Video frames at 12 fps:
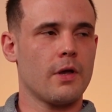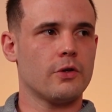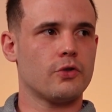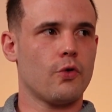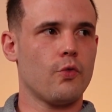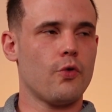
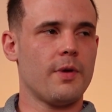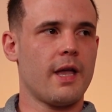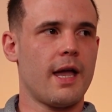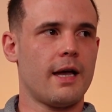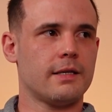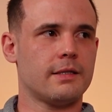So a rooming
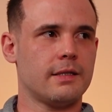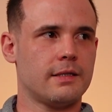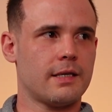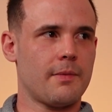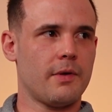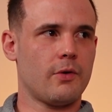house is
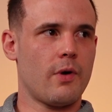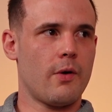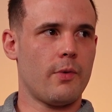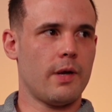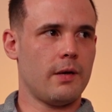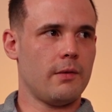something where
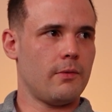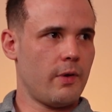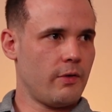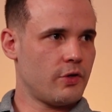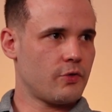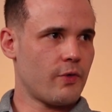we
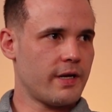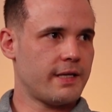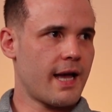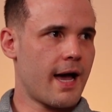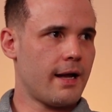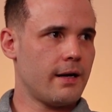just rent
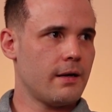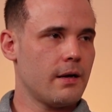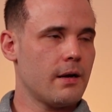out